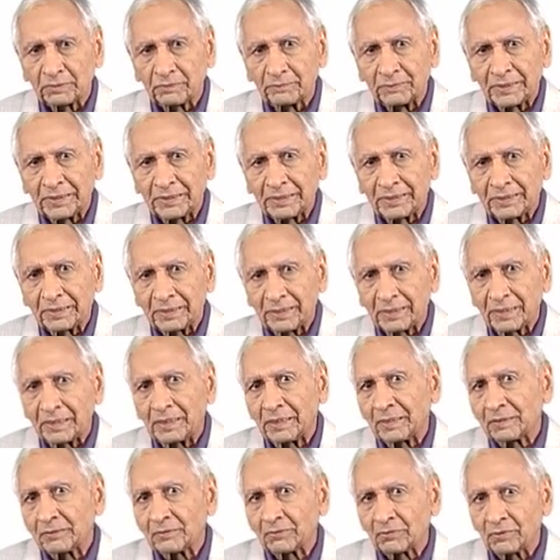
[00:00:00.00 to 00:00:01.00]
may
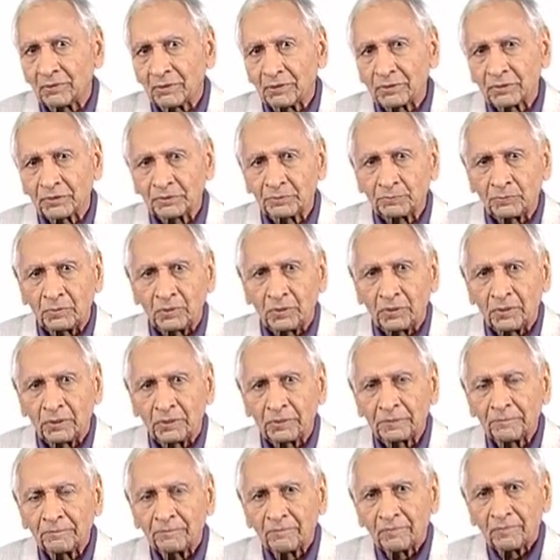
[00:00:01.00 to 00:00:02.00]
not
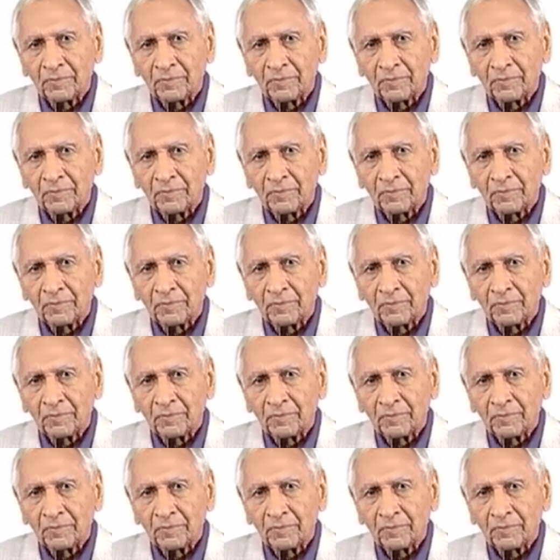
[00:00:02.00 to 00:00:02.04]
correspond